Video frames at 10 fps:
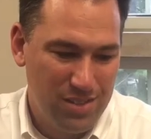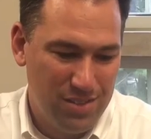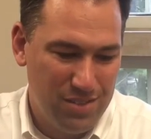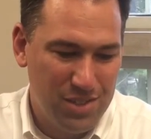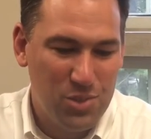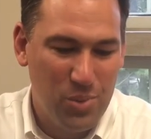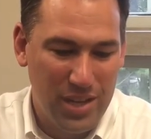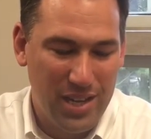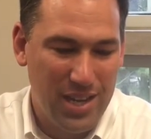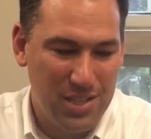this
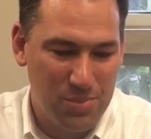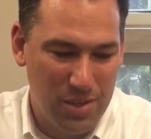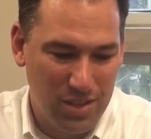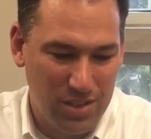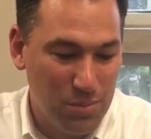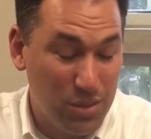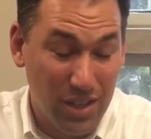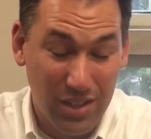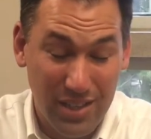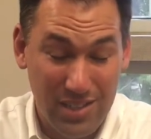week has been
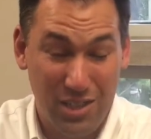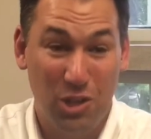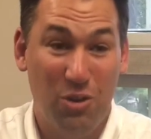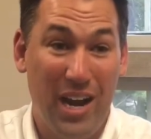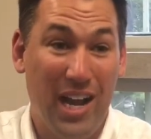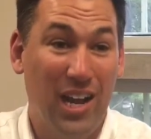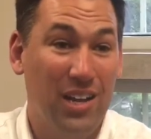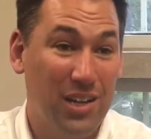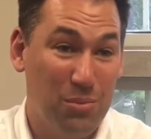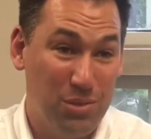completely exhilarating
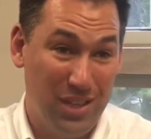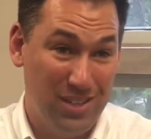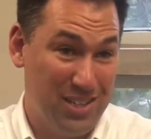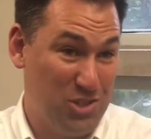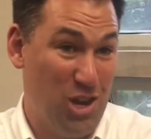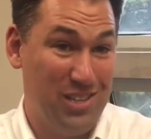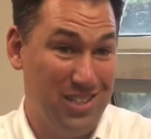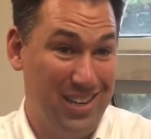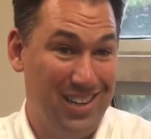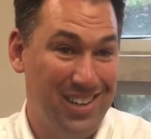and completely
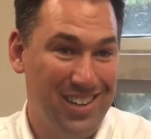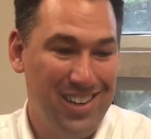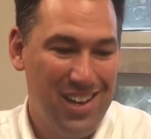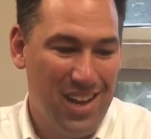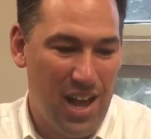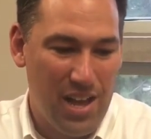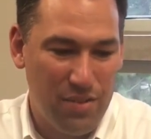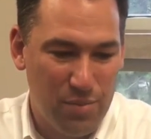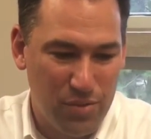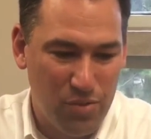exhausting. I
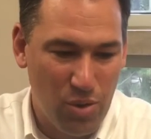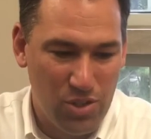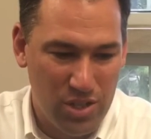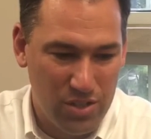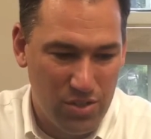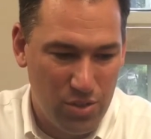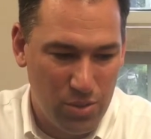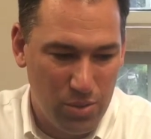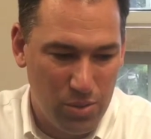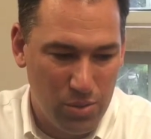have been fortunate
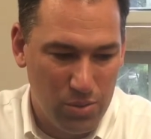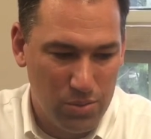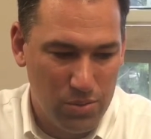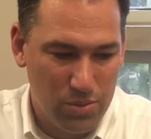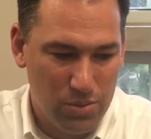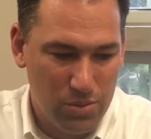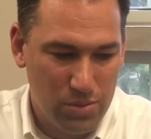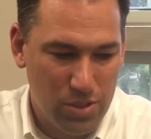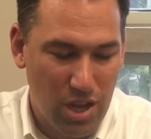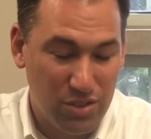to
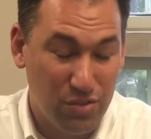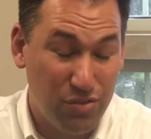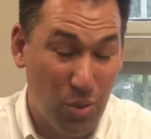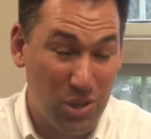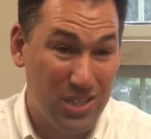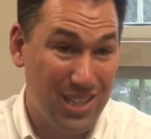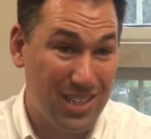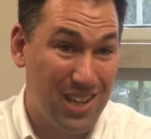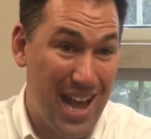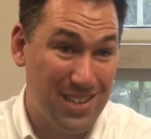talk to 14
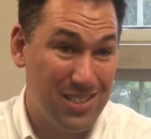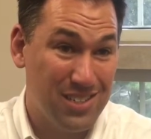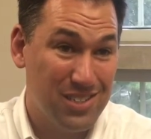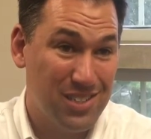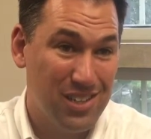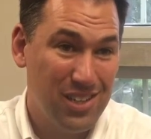classes.